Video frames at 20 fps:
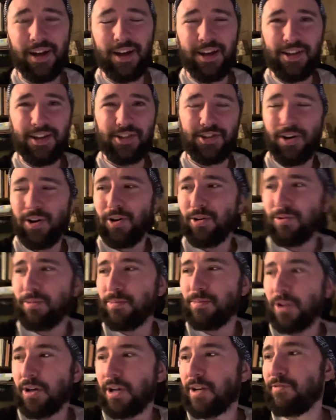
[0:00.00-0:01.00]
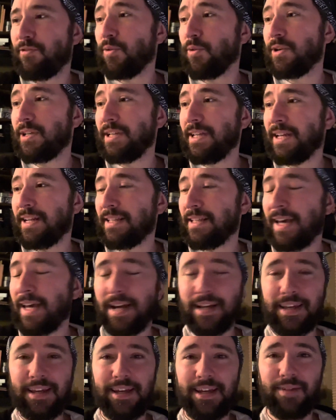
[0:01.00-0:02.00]
So I'm looking forward to getting
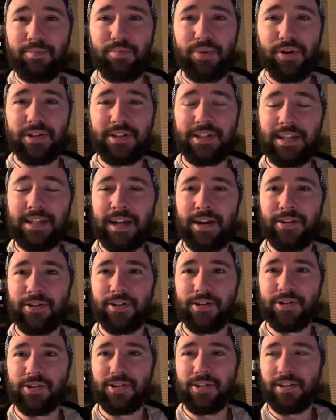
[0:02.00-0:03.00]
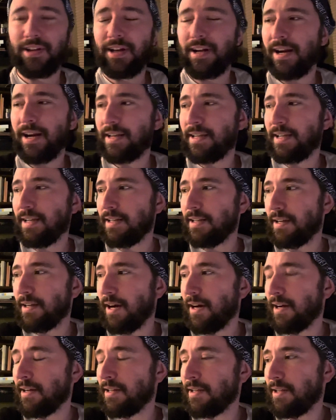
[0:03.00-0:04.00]
that kit put together so that I can
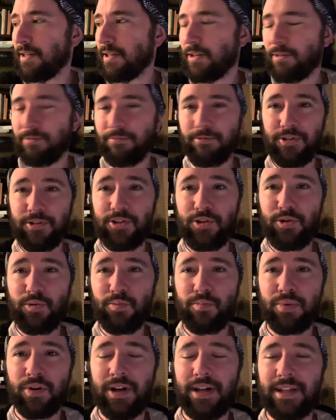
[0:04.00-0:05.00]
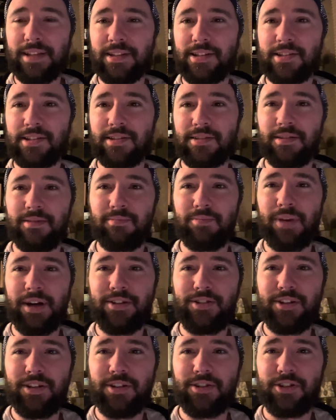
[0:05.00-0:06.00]
resume prints by
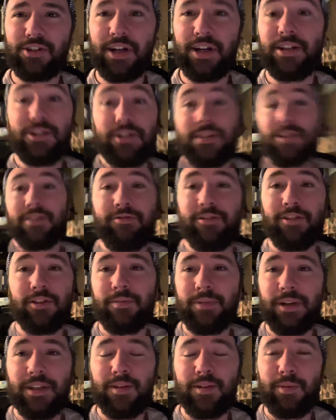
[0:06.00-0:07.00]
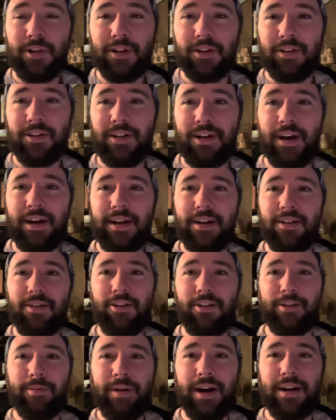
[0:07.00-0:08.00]
changing the filament in the middle of the night
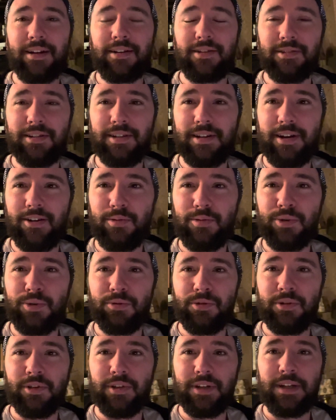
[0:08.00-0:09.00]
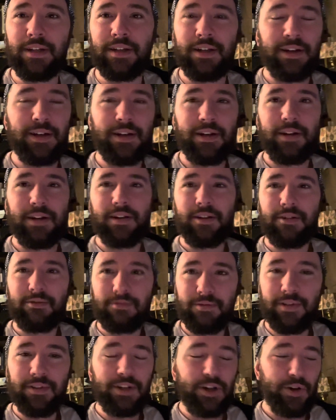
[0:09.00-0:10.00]
automatically. That would be really,
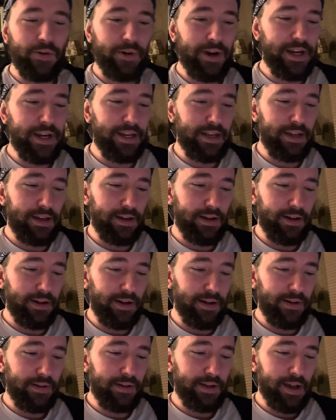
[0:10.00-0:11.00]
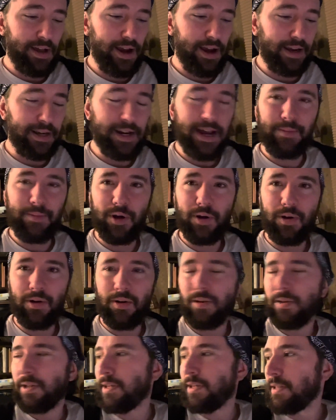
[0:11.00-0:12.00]
really great,
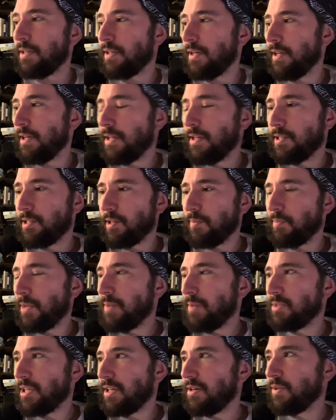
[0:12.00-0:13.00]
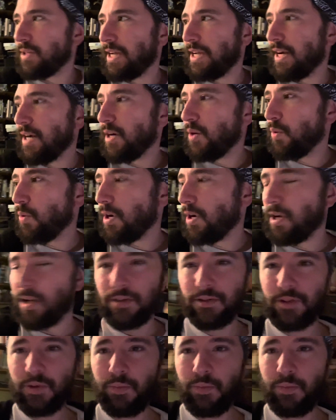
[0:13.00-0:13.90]
economical, and sometimes I don't care what color the